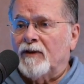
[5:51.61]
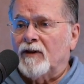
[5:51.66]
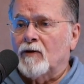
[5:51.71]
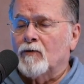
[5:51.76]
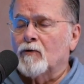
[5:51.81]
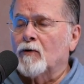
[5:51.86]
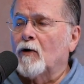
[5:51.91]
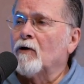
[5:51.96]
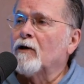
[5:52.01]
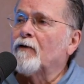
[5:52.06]

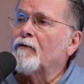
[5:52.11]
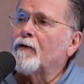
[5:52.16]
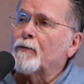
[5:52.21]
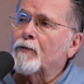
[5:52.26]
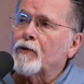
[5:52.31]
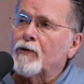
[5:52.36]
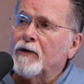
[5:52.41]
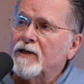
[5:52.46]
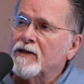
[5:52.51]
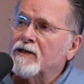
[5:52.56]
the role of a
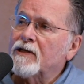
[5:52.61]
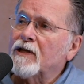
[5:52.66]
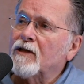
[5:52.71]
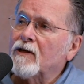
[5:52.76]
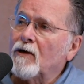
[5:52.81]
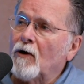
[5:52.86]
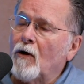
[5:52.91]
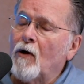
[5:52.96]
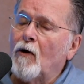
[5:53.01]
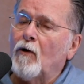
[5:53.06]
priest
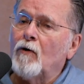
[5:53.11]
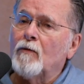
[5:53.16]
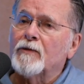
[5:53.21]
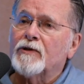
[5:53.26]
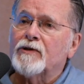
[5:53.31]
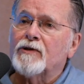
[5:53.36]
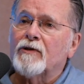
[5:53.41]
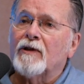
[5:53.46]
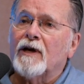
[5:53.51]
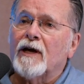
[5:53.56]
in the
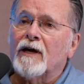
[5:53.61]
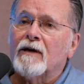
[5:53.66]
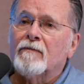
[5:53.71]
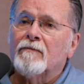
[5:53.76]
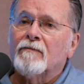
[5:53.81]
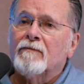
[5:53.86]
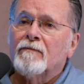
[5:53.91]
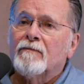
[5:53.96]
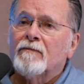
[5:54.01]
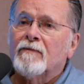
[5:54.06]
home so that
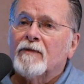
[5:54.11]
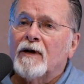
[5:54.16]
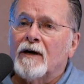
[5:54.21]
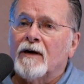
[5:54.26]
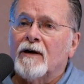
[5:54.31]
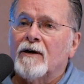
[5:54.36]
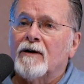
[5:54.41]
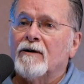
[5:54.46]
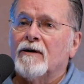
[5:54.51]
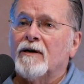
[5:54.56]

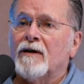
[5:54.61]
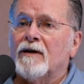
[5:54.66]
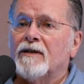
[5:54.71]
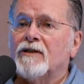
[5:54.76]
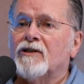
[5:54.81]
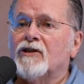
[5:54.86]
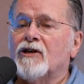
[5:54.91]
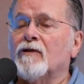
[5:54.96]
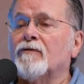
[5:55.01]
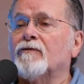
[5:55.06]
our uh,
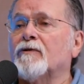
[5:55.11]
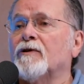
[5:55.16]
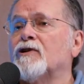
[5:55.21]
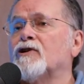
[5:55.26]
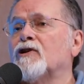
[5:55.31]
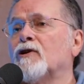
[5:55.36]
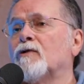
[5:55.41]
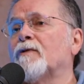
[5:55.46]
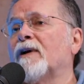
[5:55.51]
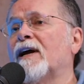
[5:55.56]
children,
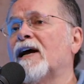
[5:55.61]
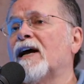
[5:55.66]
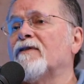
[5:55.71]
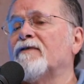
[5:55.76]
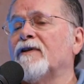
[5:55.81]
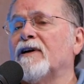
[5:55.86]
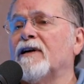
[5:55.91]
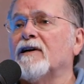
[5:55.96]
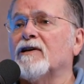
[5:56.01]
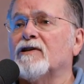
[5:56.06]
should we
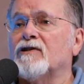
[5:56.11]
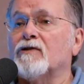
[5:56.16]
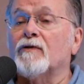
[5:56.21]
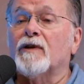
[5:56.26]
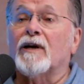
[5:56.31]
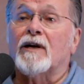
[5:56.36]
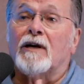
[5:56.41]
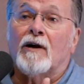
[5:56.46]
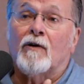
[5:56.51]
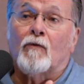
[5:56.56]
have any, so
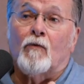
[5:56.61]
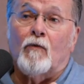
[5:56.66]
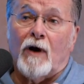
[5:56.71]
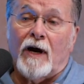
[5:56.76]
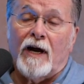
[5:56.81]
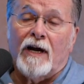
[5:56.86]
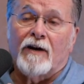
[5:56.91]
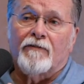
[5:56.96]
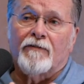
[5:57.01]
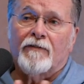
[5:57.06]
that our
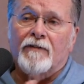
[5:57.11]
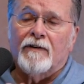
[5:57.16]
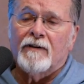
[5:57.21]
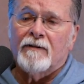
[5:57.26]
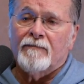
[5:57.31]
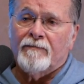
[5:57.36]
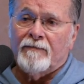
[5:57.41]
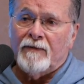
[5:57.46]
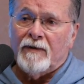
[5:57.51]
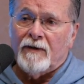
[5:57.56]
wife,
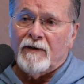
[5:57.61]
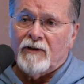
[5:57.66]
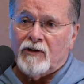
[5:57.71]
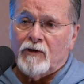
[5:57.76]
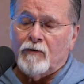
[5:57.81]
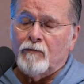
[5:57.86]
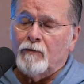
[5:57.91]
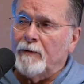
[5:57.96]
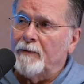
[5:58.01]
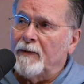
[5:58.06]

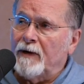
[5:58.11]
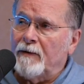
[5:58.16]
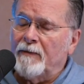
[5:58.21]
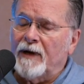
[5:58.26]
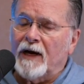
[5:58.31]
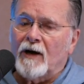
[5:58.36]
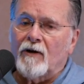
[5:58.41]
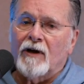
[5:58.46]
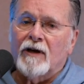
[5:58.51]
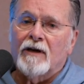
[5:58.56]
should we be
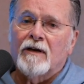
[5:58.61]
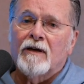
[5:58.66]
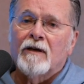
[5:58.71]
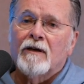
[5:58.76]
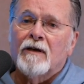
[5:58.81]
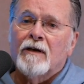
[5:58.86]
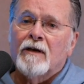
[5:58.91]
married,